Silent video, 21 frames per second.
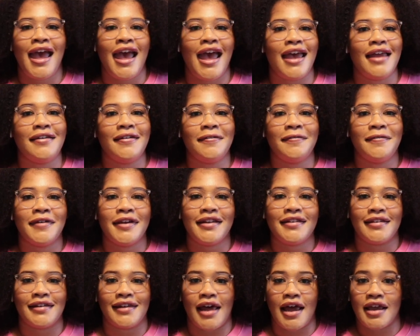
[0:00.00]
And don't
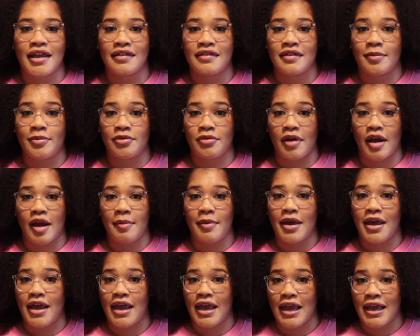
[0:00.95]
forget to like and subscribe.
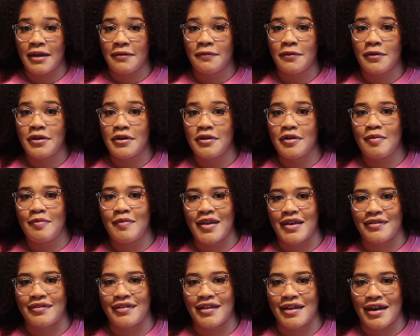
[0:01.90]
I hate for you to
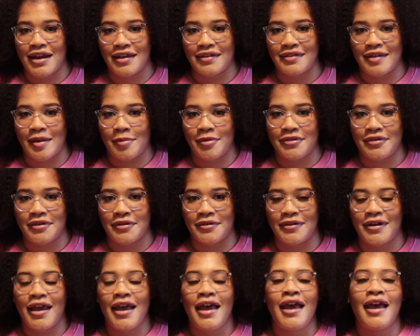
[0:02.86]
miss the next episode.